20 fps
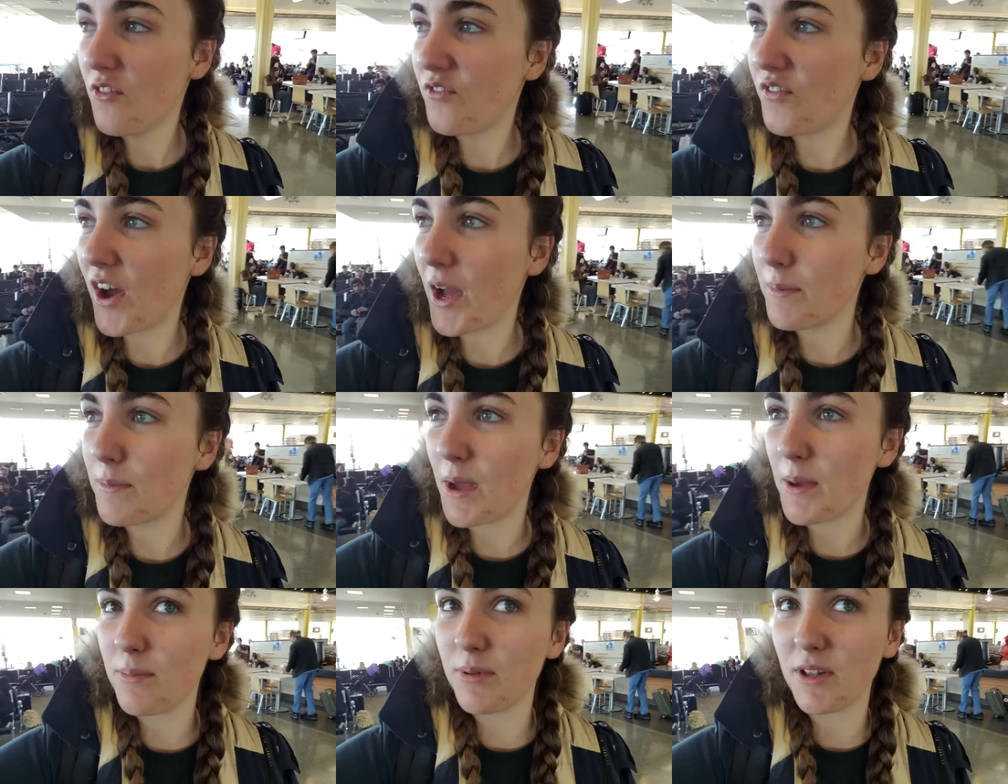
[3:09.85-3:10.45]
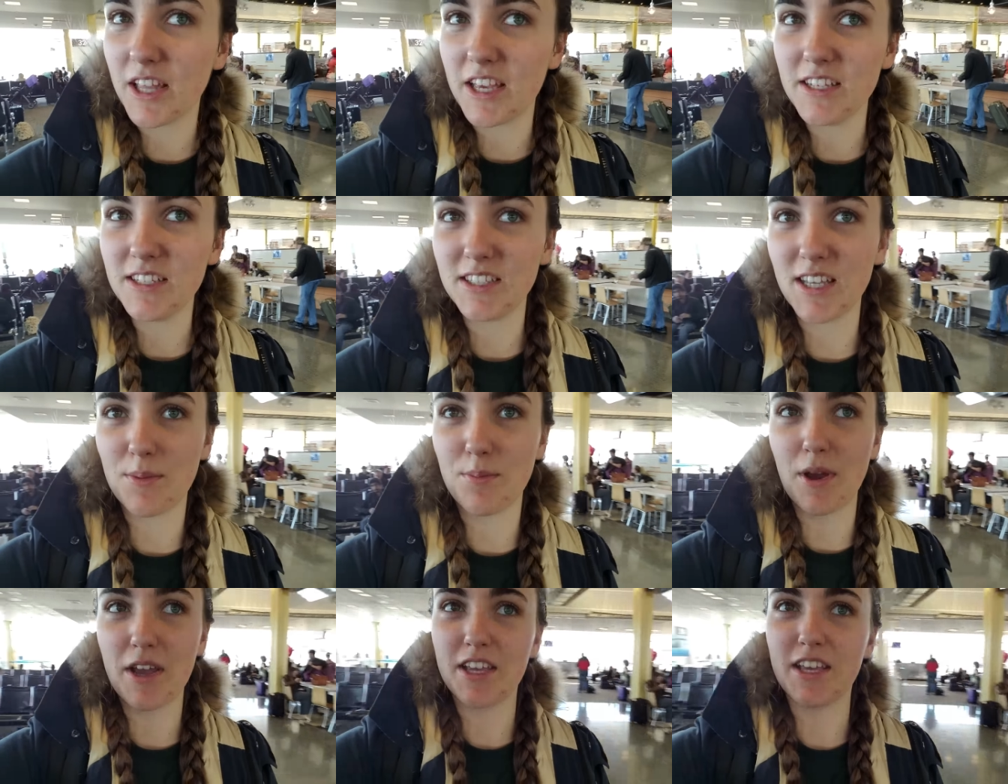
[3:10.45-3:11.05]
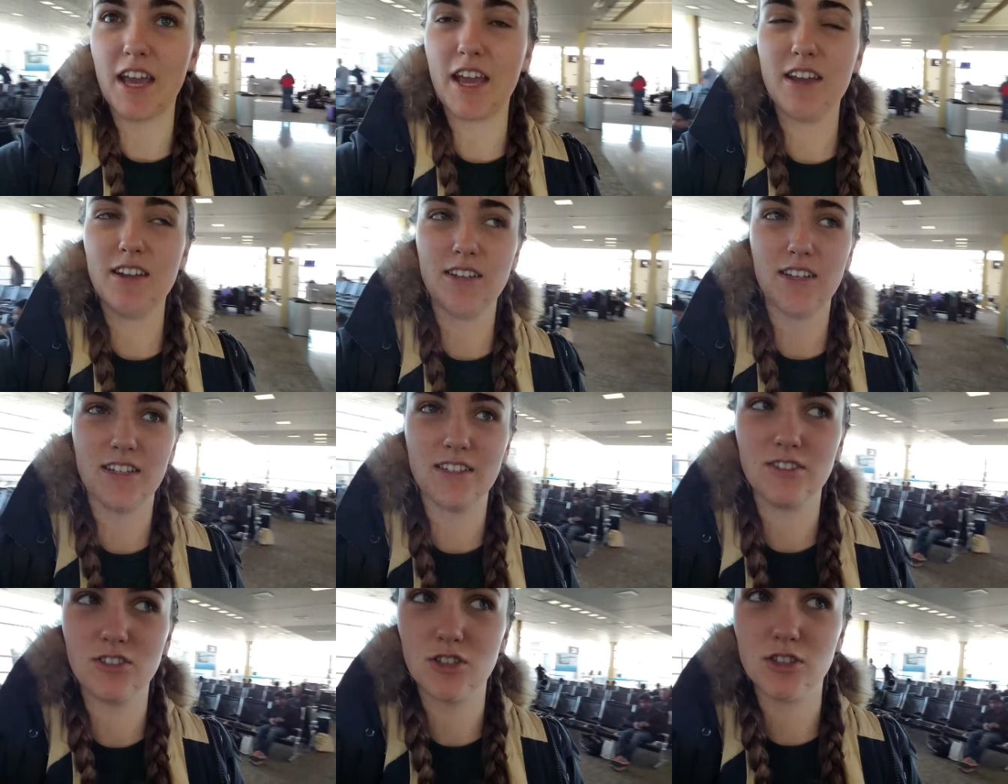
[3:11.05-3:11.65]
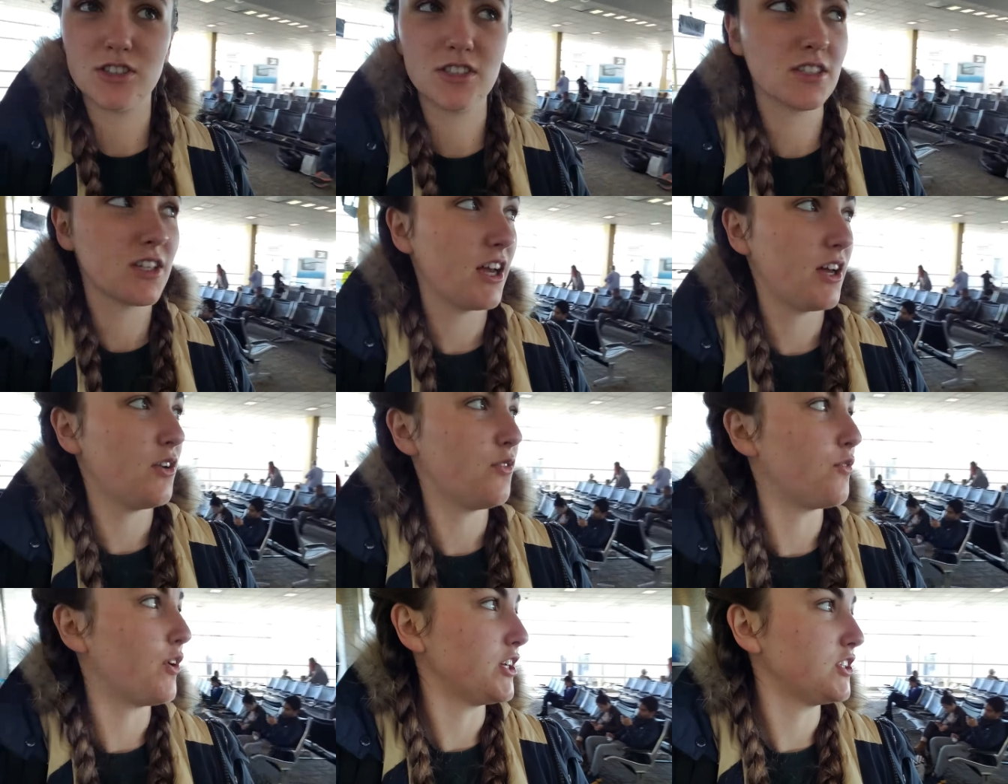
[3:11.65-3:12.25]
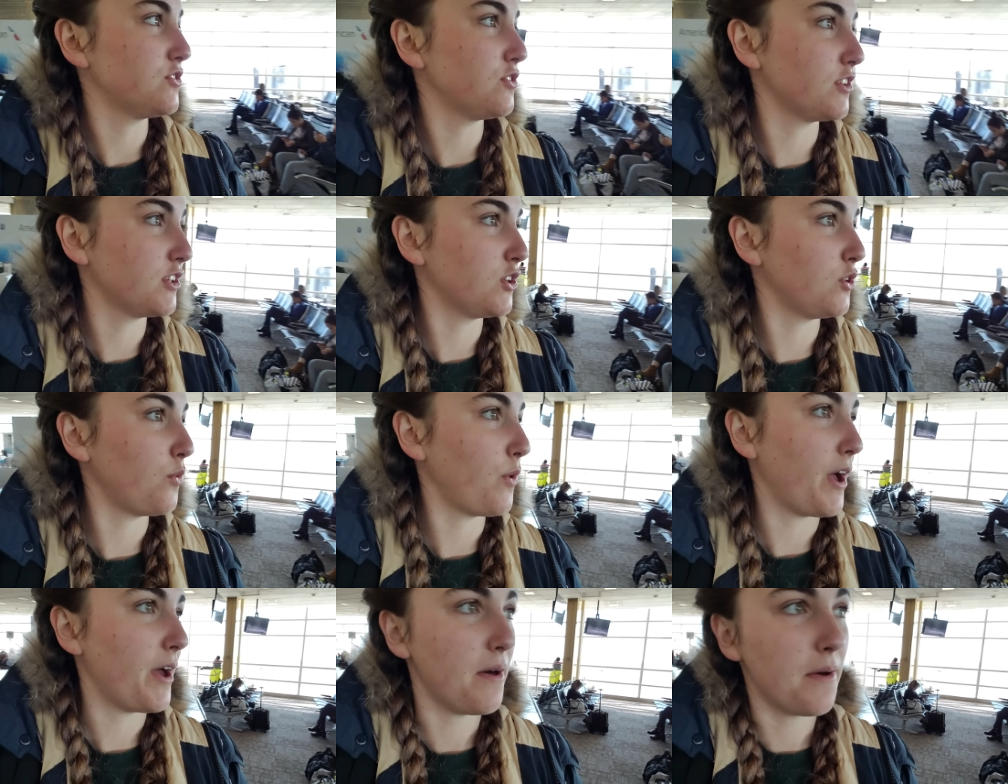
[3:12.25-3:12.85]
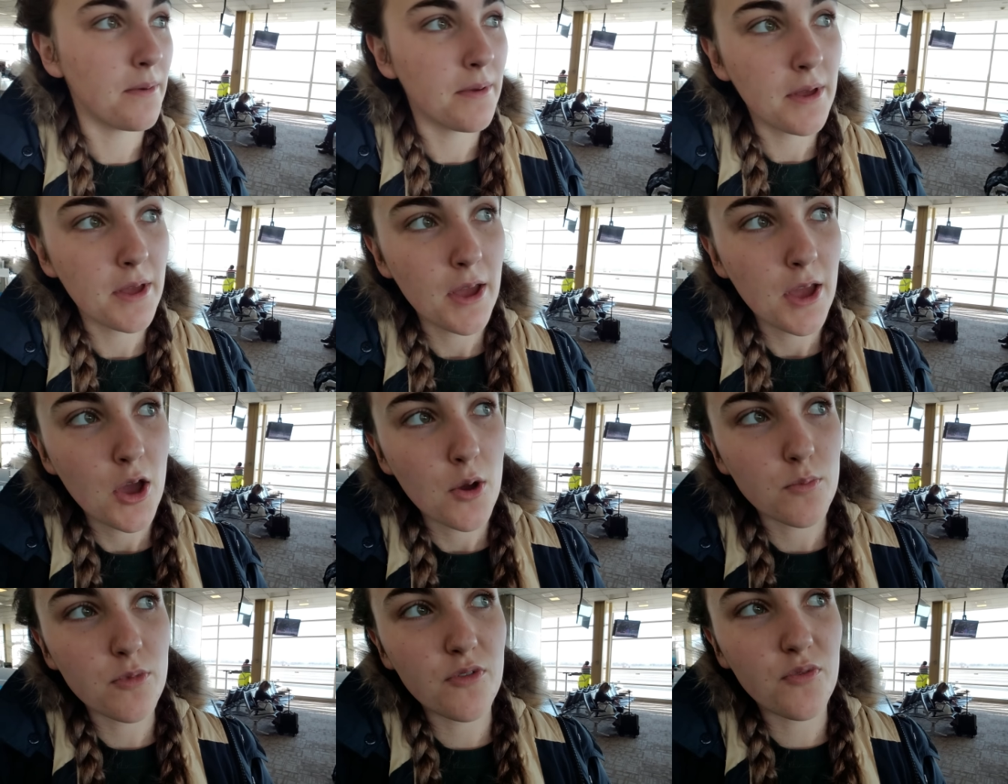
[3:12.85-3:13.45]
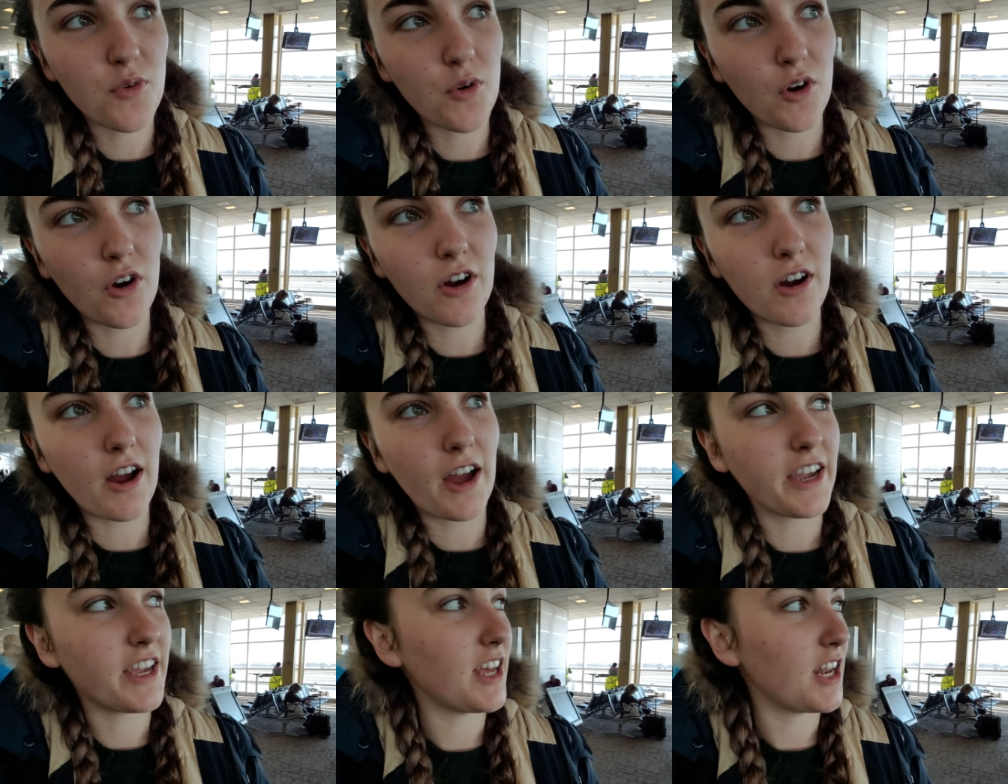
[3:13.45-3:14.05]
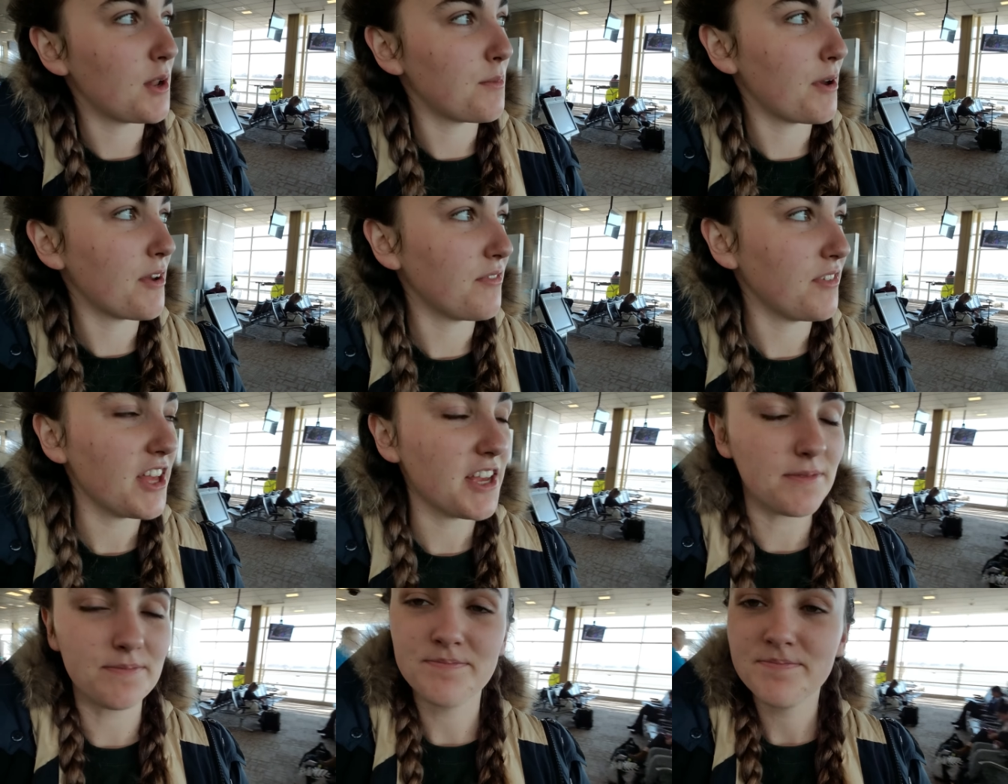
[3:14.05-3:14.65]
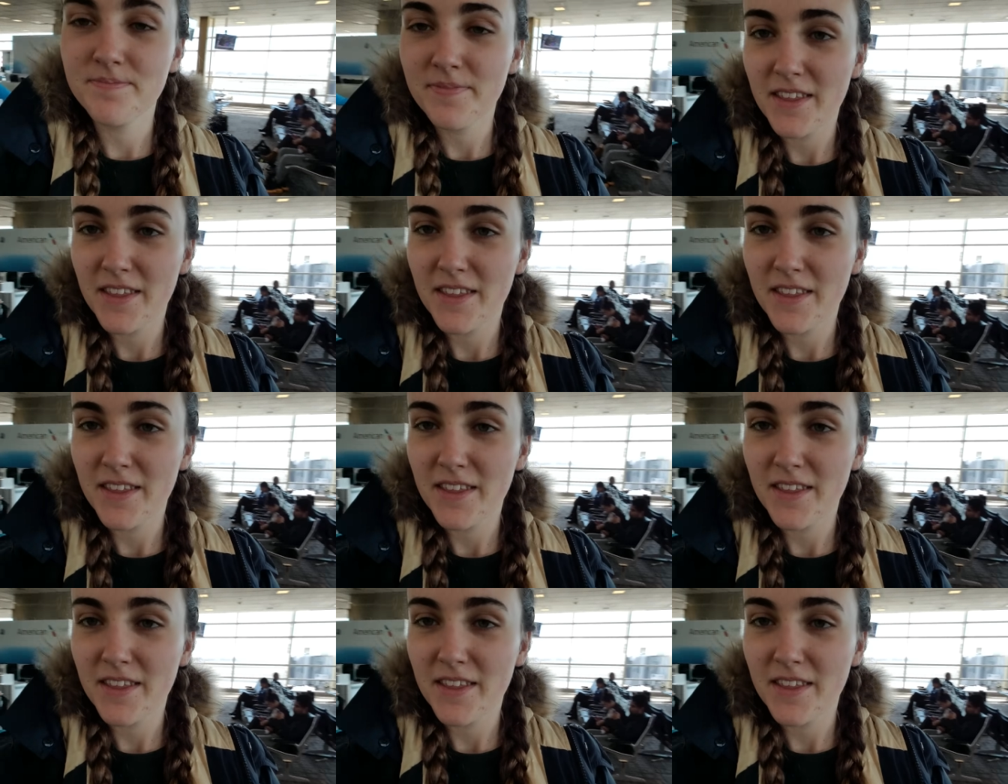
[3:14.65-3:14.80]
find my place at my gate and just kind of rest for a little while before I get on my flight.